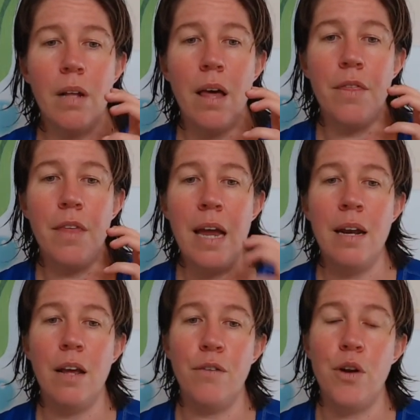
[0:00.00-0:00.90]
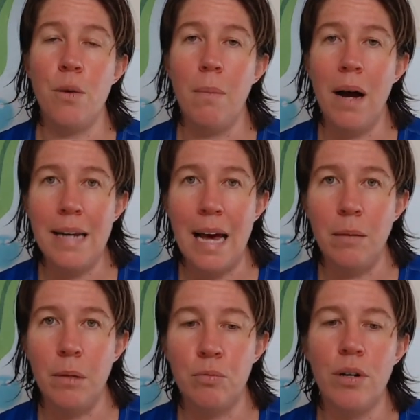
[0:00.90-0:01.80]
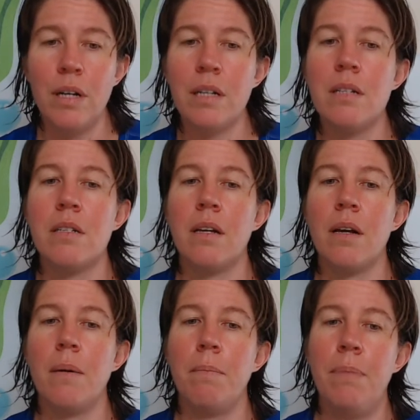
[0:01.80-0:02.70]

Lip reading: if you don't mind animal products,